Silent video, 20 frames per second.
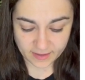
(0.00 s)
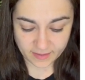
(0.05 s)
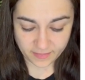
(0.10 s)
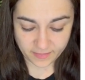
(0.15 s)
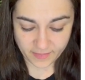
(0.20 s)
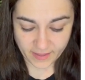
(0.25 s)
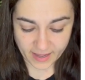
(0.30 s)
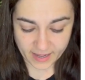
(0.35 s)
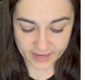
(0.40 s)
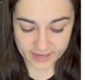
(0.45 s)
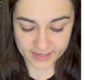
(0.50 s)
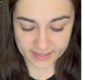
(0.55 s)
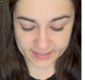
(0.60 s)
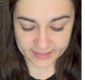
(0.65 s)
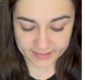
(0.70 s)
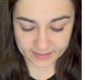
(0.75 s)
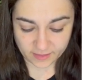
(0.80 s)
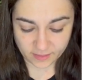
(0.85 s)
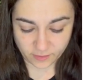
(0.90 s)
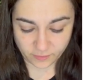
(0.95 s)
that
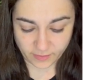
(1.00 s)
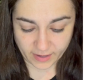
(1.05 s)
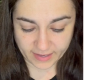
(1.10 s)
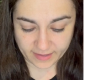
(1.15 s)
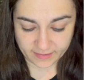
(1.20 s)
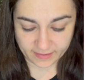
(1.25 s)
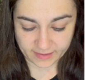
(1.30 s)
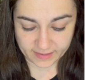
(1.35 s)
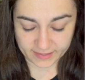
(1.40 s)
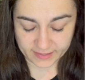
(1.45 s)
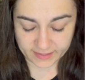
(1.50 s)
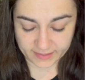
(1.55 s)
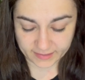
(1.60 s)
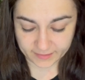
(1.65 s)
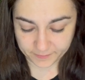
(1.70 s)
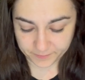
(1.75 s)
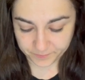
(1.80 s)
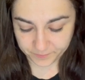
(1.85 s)
is the radius.